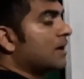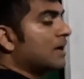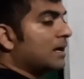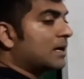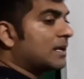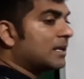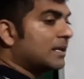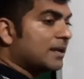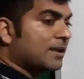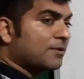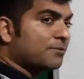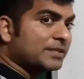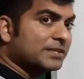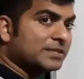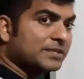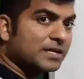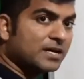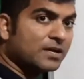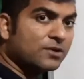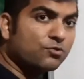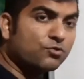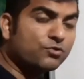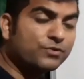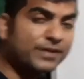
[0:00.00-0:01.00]
clear with
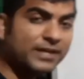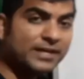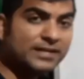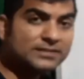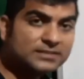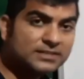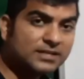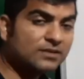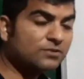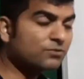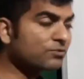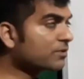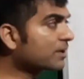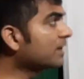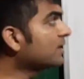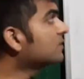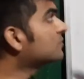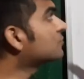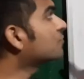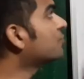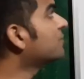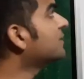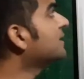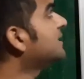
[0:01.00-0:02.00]
the notation. Okay,
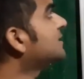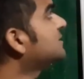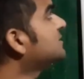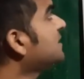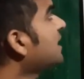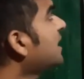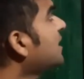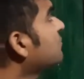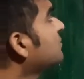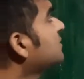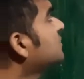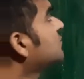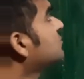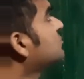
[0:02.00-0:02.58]
so we will start with the